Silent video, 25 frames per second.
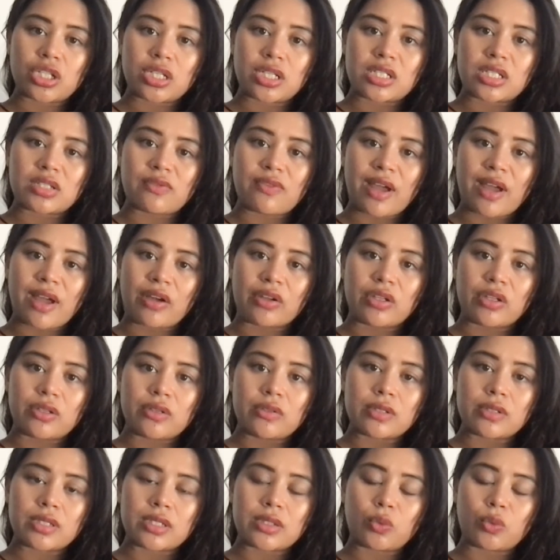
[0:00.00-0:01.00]

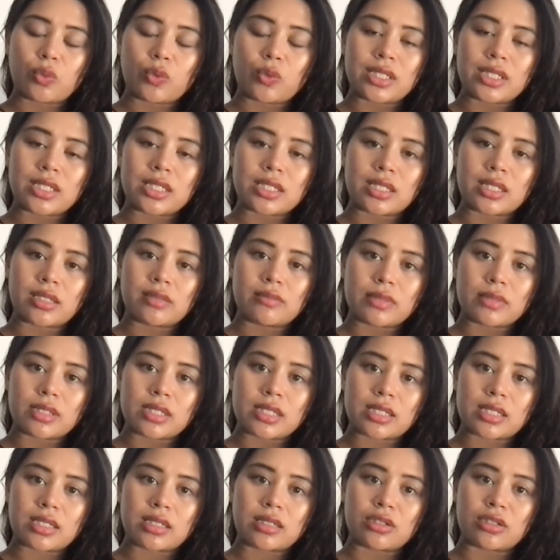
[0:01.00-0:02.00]
values and wisdoms
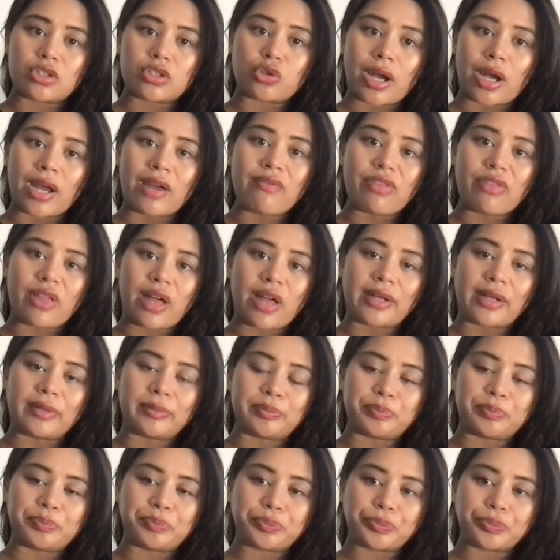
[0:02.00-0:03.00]
to drive that.
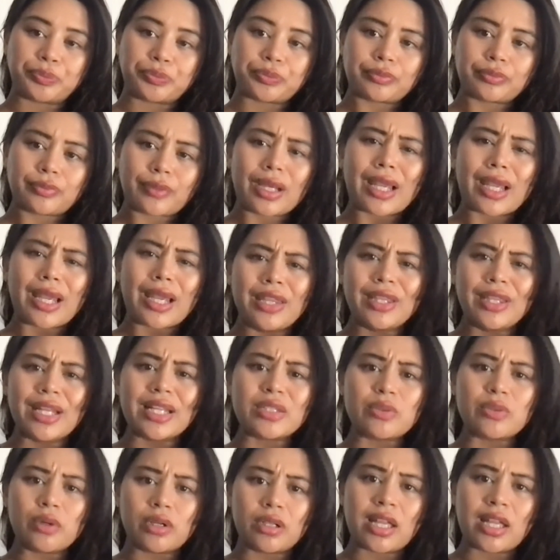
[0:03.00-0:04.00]
And that's
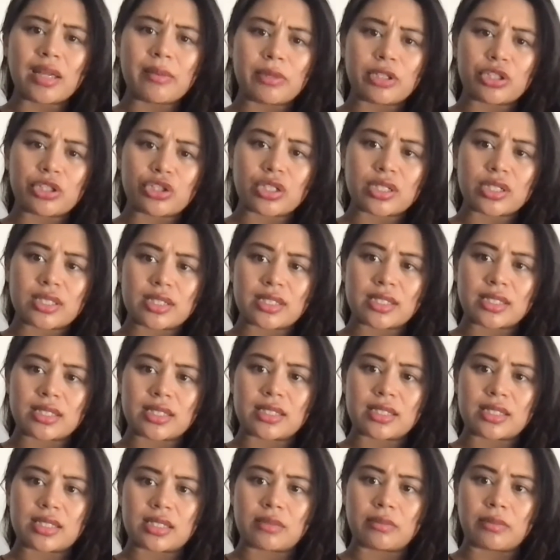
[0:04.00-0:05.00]
what climate justice is
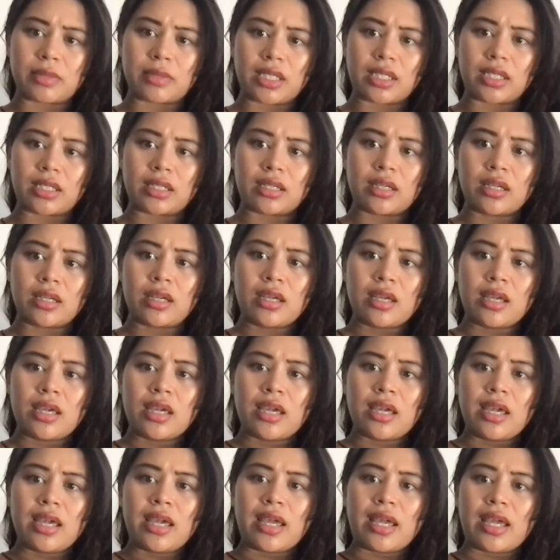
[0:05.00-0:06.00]
to me.
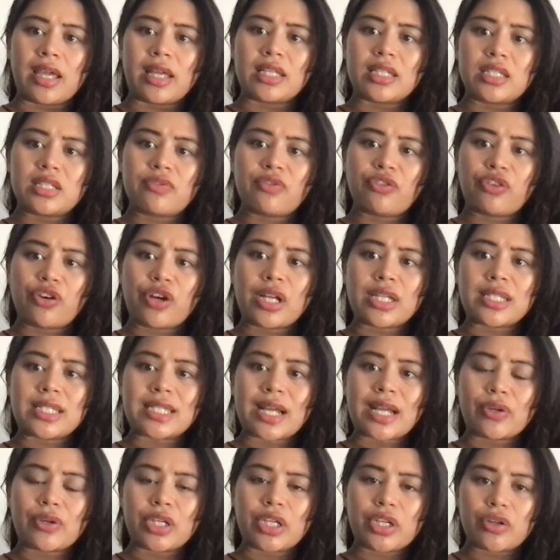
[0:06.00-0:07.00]
And for us
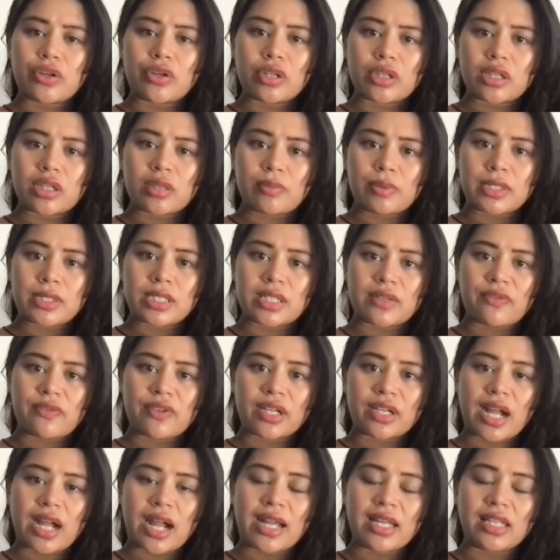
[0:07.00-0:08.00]
out here in the Pacific
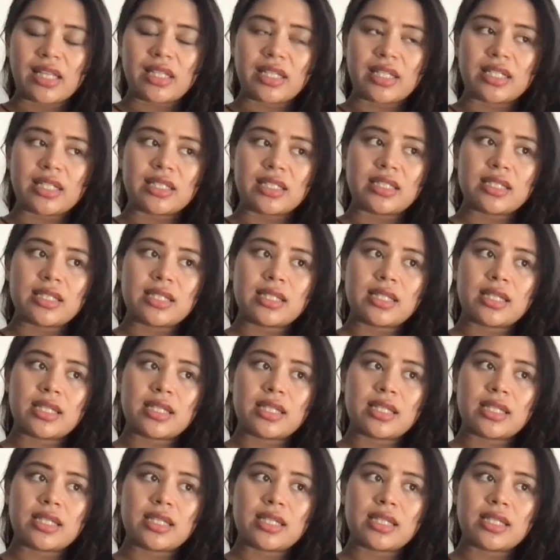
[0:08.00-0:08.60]
Islands,